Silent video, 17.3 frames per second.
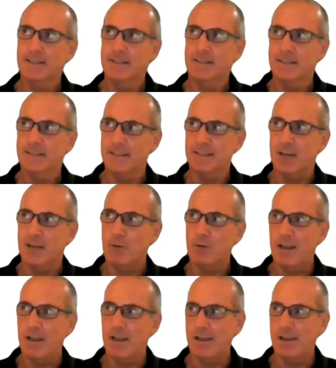you know,
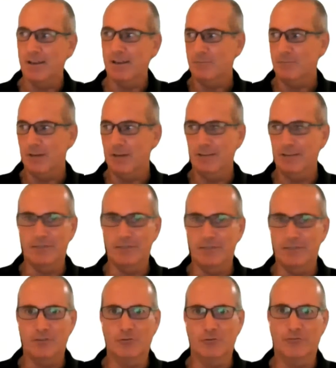where
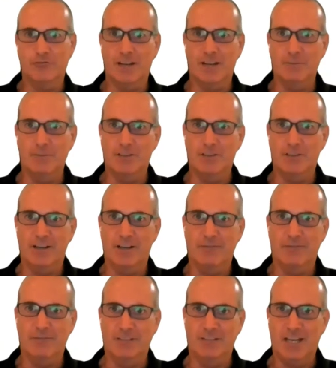individual farmers don't have
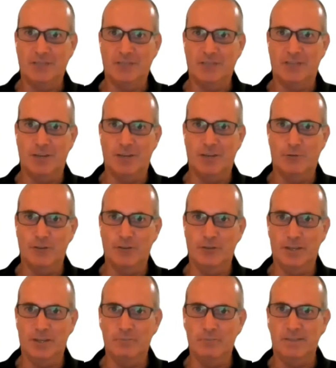the cash flow or
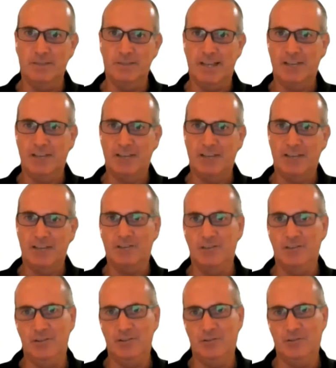the access
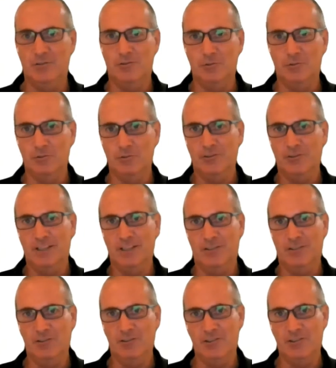to tools or
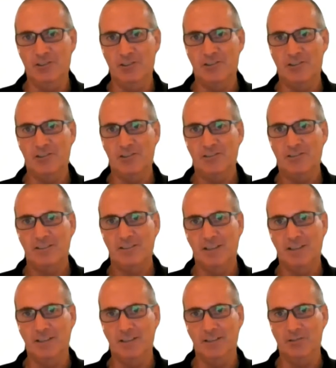technologies
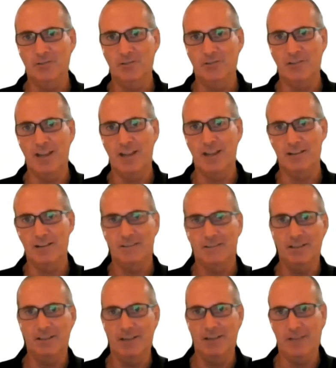to do that,
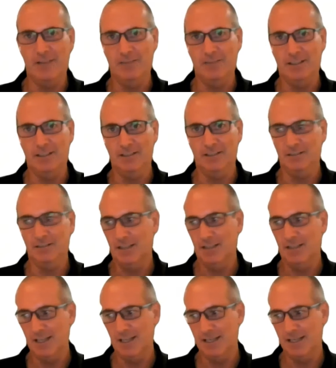you know, having,
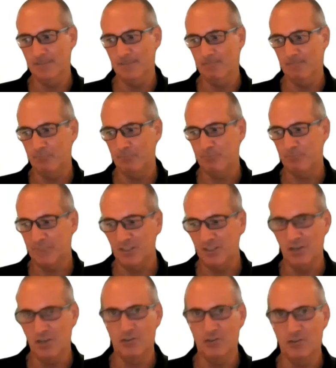you know,
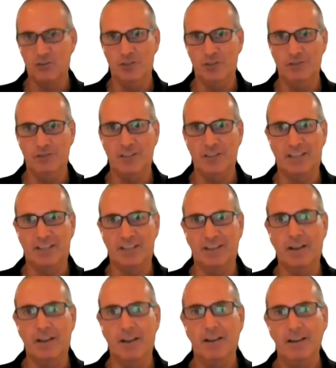the service sector,
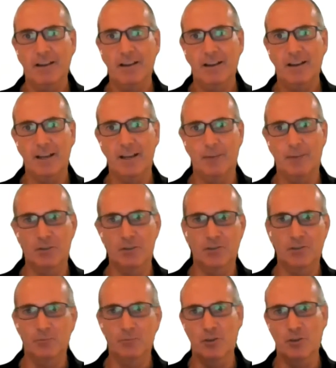which is
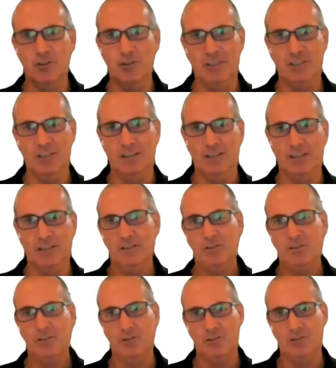emerging,
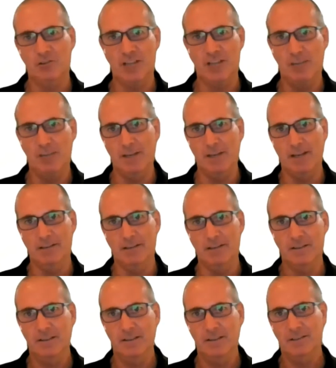to come in,
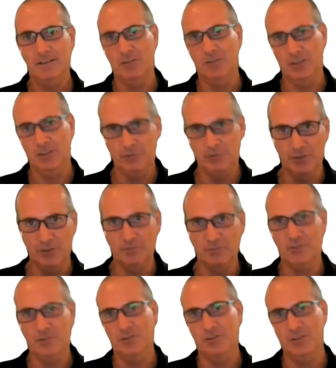like agronomists
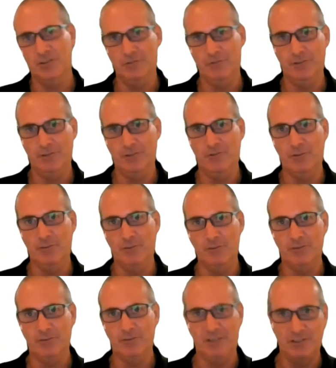or service
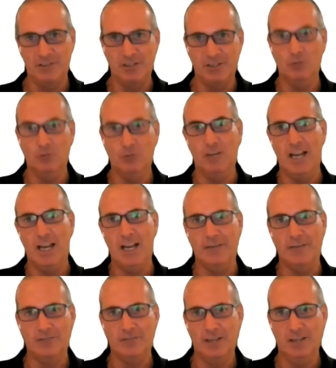agronomists, to actually look after